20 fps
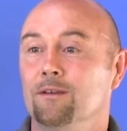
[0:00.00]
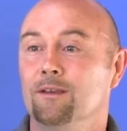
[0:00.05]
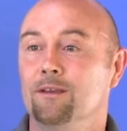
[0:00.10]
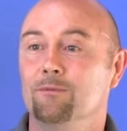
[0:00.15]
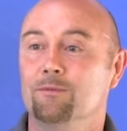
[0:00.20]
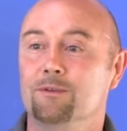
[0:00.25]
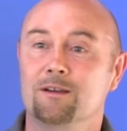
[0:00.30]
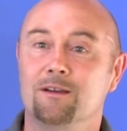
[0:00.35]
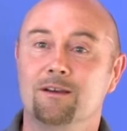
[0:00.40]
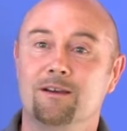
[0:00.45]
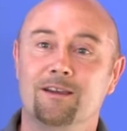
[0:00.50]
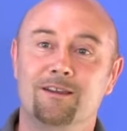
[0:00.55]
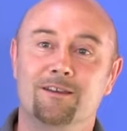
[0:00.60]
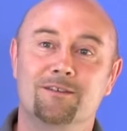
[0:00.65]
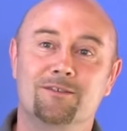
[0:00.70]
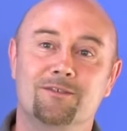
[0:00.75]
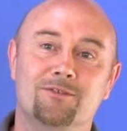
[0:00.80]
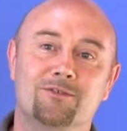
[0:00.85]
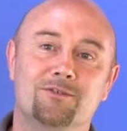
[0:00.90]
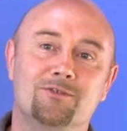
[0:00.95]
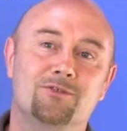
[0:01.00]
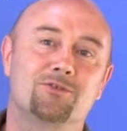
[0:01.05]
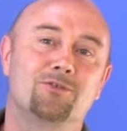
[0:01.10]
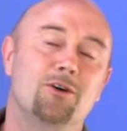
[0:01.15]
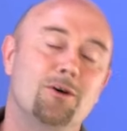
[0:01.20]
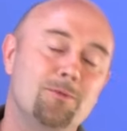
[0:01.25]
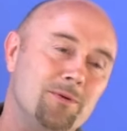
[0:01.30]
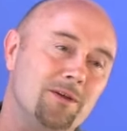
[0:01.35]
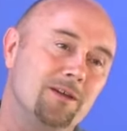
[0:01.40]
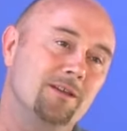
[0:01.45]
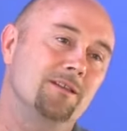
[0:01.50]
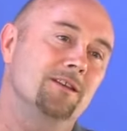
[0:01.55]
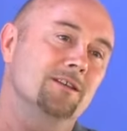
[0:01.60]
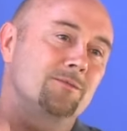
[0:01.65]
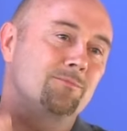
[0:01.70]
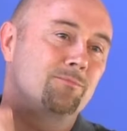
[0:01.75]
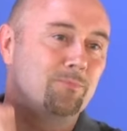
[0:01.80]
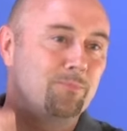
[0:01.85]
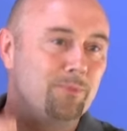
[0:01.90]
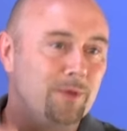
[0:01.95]
It was like dropping
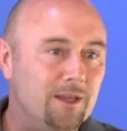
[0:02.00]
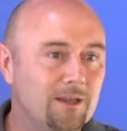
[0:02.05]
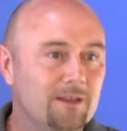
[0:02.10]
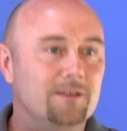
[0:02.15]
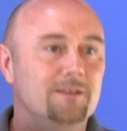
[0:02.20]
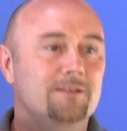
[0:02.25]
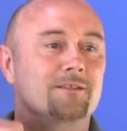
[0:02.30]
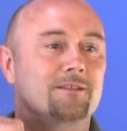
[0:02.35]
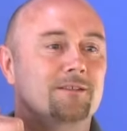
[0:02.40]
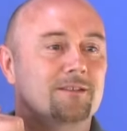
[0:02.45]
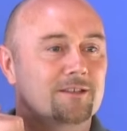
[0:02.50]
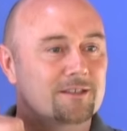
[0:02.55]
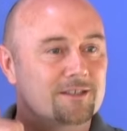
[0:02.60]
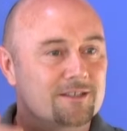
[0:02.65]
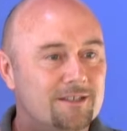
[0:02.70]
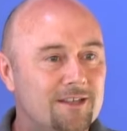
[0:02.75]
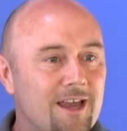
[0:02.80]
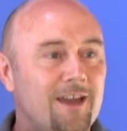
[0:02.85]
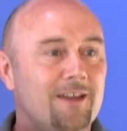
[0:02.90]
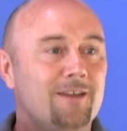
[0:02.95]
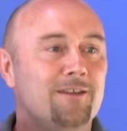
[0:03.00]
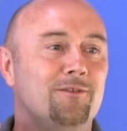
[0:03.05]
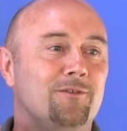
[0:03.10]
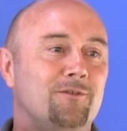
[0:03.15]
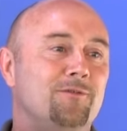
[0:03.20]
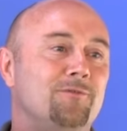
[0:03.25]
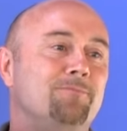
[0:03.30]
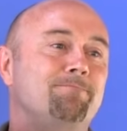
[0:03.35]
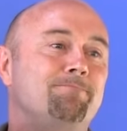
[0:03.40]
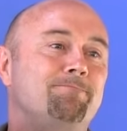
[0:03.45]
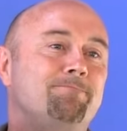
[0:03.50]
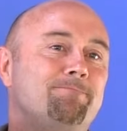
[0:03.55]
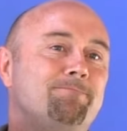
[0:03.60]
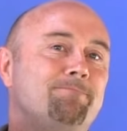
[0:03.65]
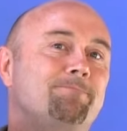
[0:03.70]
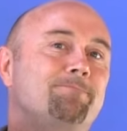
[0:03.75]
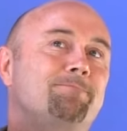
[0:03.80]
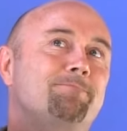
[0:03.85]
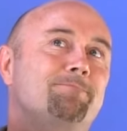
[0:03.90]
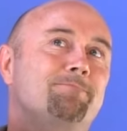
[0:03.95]
this big sack of
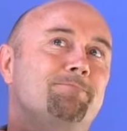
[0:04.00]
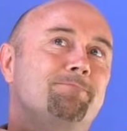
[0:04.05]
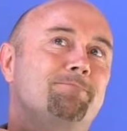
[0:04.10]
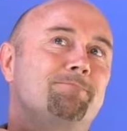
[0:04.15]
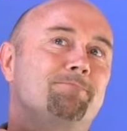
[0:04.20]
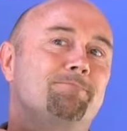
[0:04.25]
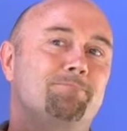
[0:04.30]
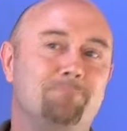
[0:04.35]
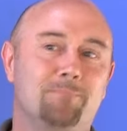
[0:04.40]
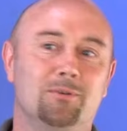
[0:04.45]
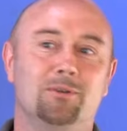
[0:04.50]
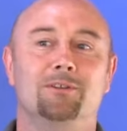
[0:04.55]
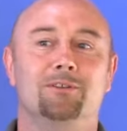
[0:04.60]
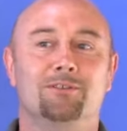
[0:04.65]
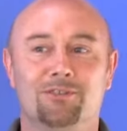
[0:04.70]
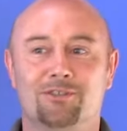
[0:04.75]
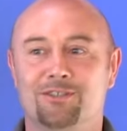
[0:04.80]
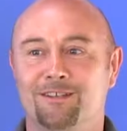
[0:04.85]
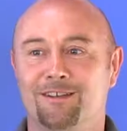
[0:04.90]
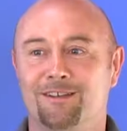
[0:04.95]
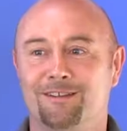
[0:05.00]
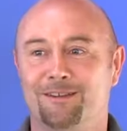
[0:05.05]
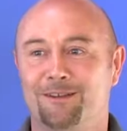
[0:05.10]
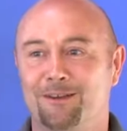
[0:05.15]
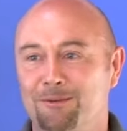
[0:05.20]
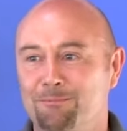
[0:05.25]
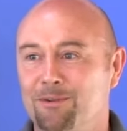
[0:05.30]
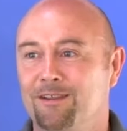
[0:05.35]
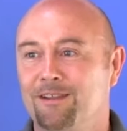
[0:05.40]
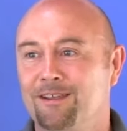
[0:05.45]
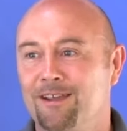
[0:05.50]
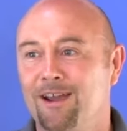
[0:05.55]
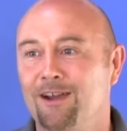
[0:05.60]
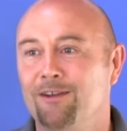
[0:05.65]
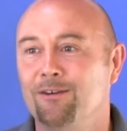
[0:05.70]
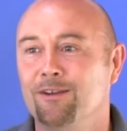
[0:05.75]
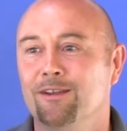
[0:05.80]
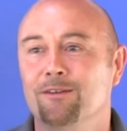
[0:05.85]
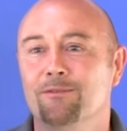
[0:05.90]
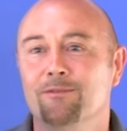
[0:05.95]
bullshit that I'd been
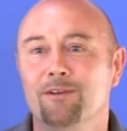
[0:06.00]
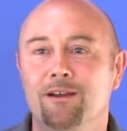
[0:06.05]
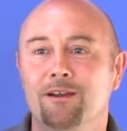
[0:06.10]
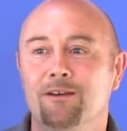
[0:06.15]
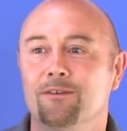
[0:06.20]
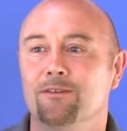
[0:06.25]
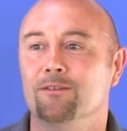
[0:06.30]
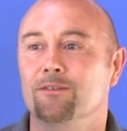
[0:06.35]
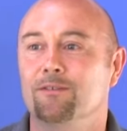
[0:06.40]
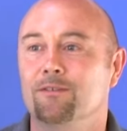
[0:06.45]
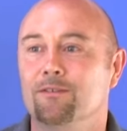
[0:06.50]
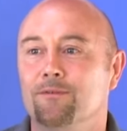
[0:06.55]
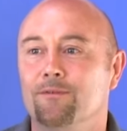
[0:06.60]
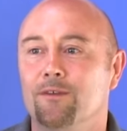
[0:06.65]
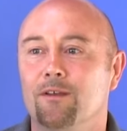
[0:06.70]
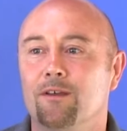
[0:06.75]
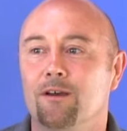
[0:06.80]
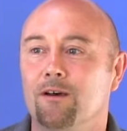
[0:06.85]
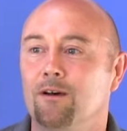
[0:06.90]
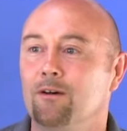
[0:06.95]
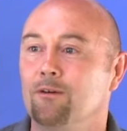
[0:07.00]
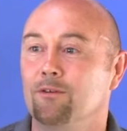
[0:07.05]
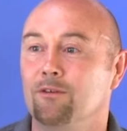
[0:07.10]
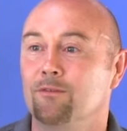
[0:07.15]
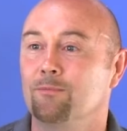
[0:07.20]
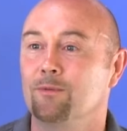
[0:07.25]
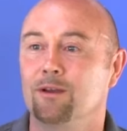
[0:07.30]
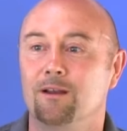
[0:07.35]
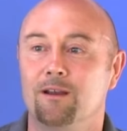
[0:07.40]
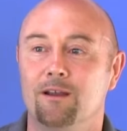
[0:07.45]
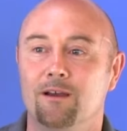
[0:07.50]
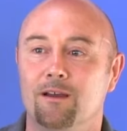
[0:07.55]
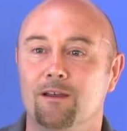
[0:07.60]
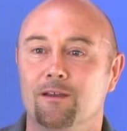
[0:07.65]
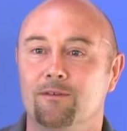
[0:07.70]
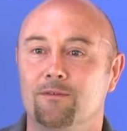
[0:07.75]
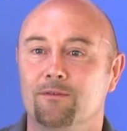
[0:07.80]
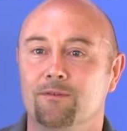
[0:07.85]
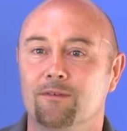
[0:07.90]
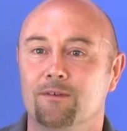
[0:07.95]
carrying around for the whole of my
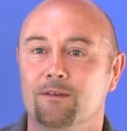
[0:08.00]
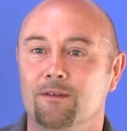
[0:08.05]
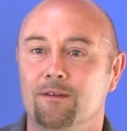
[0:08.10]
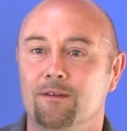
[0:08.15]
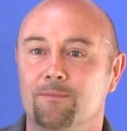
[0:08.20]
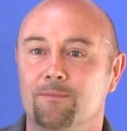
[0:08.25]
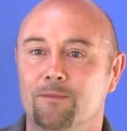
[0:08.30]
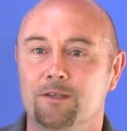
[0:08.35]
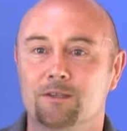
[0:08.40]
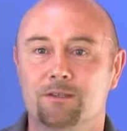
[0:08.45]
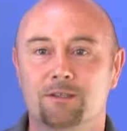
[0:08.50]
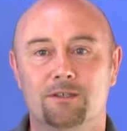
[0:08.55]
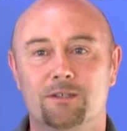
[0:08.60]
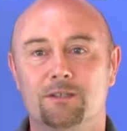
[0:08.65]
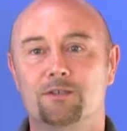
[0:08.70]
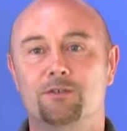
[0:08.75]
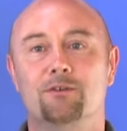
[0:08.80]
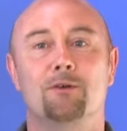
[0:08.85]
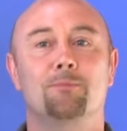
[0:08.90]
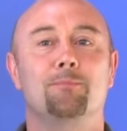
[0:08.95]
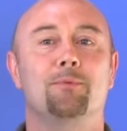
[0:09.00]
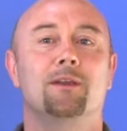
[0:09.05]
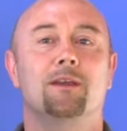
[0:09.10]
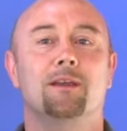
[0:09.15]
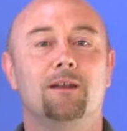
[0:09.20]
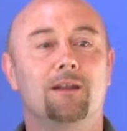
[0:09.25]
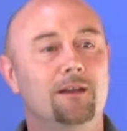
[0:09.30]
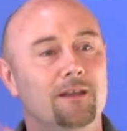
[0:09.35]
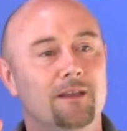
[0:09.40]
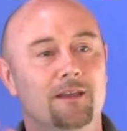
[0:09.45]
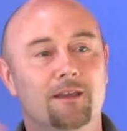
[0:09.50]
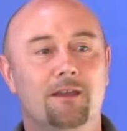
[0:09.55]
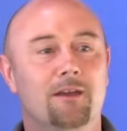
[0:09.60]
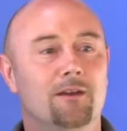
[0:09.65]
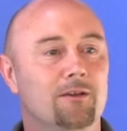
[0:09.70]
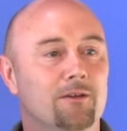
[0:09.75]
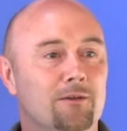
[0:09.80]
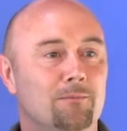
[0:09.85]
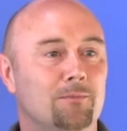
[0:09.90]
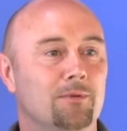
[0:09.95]
life. Just, just dropping it, letting it
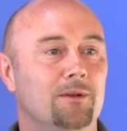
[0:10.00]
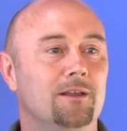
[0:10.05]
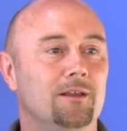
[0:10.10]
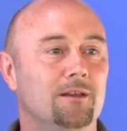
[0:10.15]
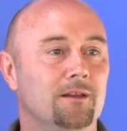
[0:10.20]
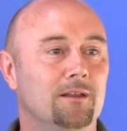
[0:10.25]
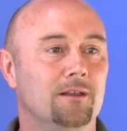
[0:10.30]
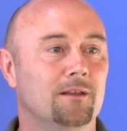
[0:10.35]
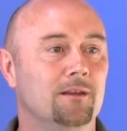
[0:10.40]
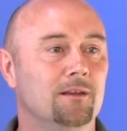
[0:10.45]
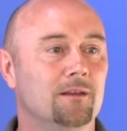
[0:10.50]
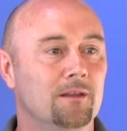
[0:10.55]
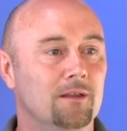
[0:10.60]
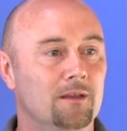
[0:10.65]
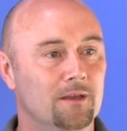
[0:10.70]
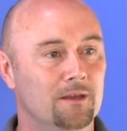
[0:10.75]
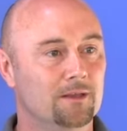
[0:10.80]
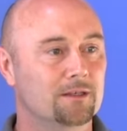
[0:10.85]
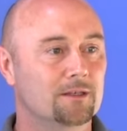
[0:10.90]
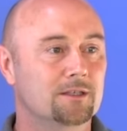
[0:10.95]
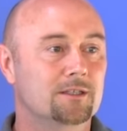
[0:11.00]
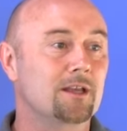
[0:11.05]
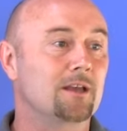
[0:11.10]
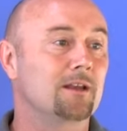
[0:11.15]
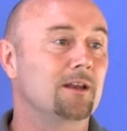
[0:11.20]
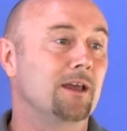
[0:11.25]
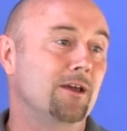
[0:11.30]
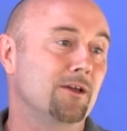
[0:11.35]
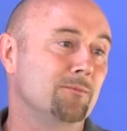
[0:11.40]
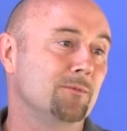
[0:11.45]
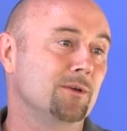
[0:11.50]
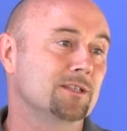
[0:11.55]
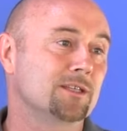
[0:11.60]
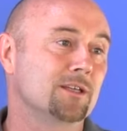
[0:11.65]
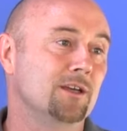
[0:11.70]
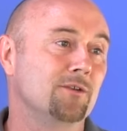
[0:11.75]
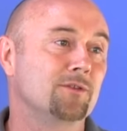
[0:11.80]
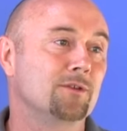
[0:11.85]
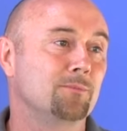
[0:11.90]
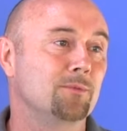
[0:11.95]
go completely, and just allowing
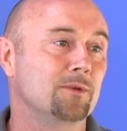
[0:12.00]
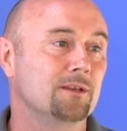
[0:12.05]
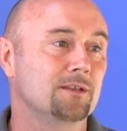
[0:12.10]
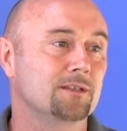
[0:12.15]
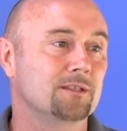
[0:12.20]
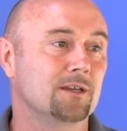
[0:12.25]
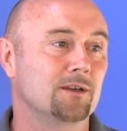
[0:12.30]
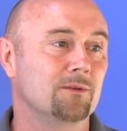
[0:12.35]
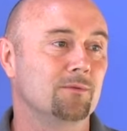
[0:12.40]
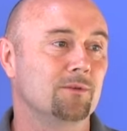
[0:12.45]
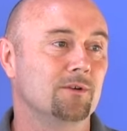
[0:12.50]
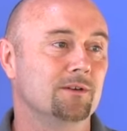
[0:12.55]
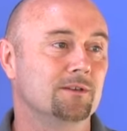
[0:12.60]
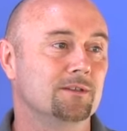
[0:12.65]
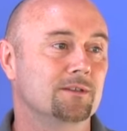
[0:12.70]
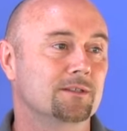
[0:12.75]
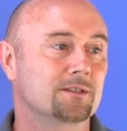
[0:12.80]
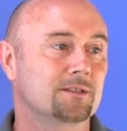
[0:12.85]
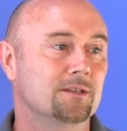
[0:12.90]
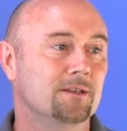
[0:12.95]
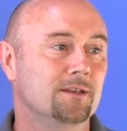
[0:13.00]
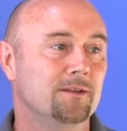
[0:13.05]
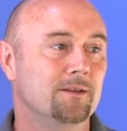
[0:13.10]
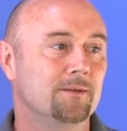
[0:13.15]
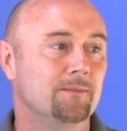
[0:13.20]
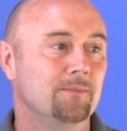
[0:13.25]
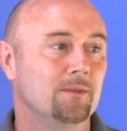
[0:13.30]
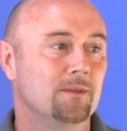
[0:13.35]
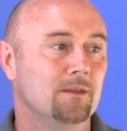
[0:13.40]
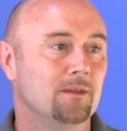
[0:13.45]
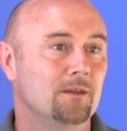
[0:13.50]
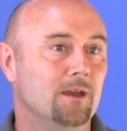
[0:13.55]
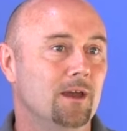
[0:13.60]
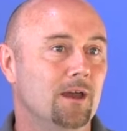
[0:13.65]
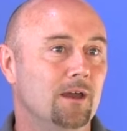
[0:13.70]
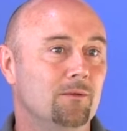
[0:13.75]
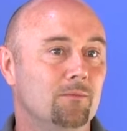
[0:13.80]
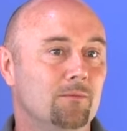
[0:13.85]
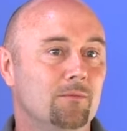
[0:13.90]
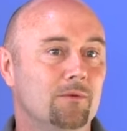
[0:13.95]
myself to be as I was.
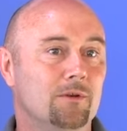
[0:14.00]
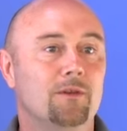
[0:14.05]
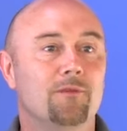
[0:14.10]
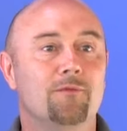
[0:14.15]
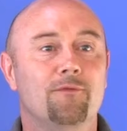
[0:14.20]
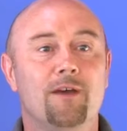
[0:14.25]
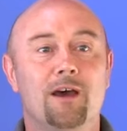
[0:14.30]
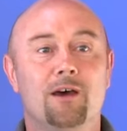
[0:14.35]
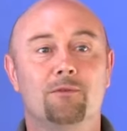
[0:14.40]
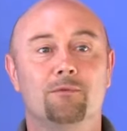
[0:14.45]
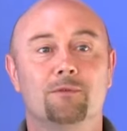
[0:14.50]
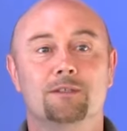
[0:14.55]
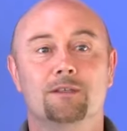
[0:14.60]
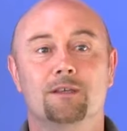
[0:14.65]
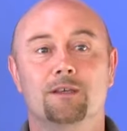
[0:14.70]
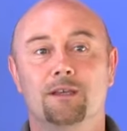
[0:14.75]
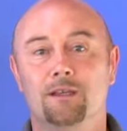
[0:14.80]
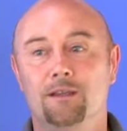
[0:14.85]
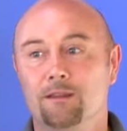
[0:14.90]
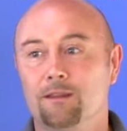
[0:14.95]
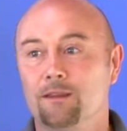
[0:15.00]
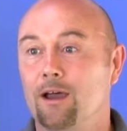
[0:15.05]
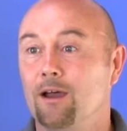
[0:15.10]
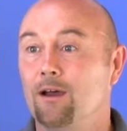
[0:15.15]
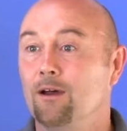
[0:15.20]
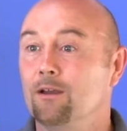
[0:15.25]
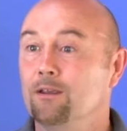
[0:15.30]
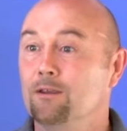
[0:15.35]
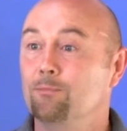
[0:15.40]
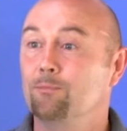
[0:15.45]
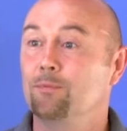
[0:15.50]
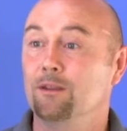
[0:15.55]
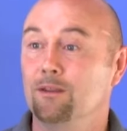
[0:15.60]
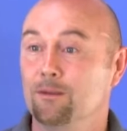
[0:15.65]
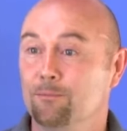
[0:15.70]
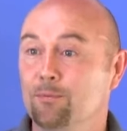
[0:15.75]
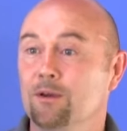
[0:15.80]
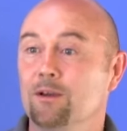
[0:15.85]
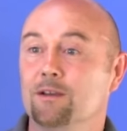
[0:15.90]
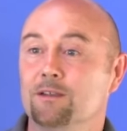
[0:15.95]
And what I found was that in that, I could be
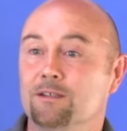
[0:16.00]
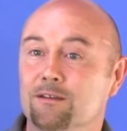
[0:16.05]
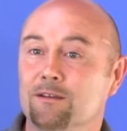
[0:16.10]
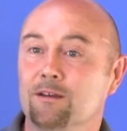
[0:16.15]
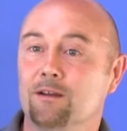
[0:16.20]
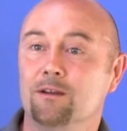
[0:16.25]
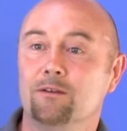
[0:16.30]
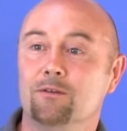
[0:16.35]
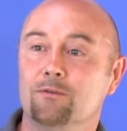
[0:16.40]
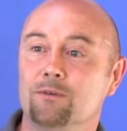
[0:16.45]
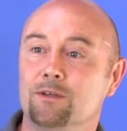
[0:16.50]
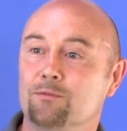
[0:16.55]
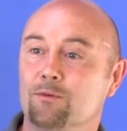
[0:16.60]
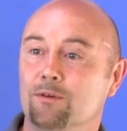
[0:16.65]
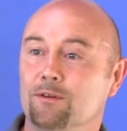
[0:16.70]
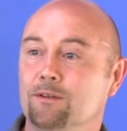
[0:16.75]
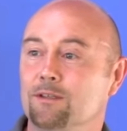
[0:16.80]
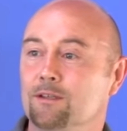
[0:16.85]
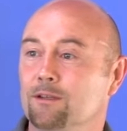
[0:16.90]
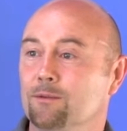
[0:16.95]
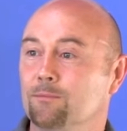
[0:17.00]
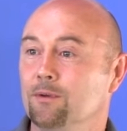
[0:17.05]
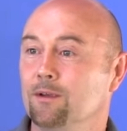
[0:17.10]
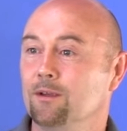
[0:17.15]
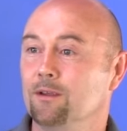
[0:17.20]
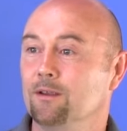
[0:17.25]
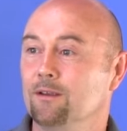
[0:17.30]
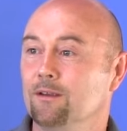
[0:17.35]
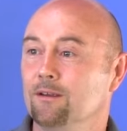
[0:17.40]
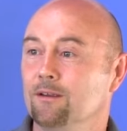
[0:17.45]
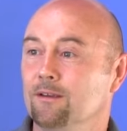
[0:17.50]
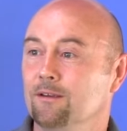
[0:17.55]
the person that I'd always wanted to be.